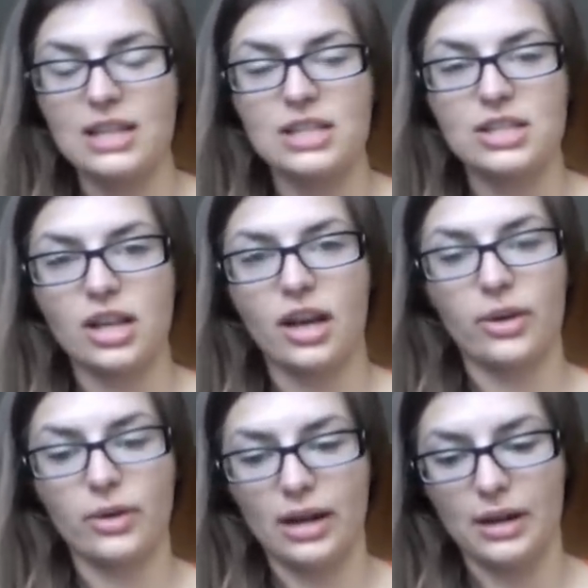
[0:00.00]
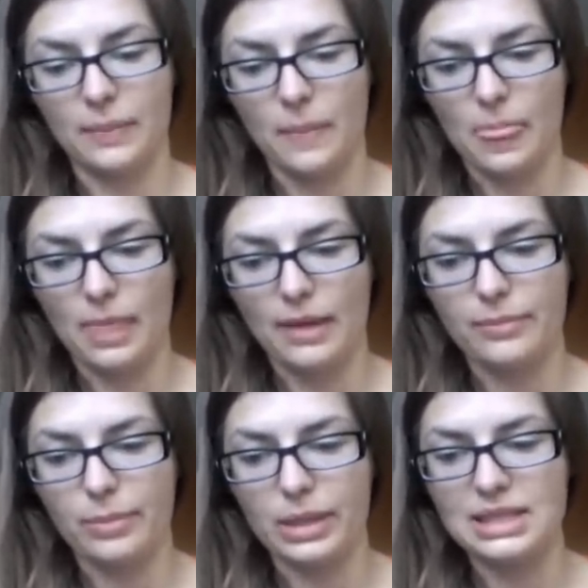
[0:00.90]
so um
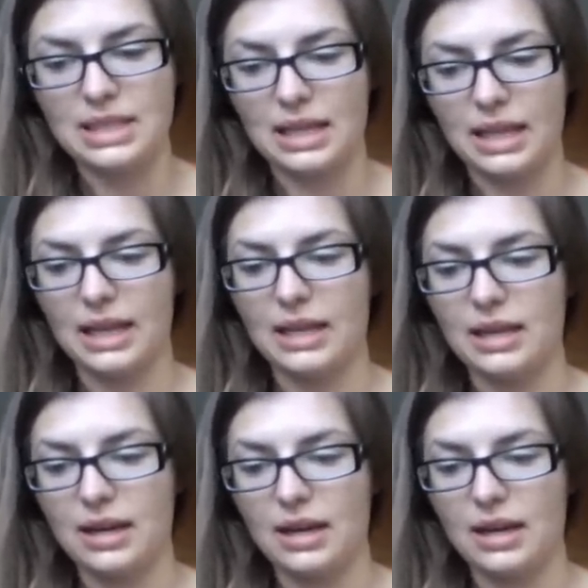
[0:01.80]
basically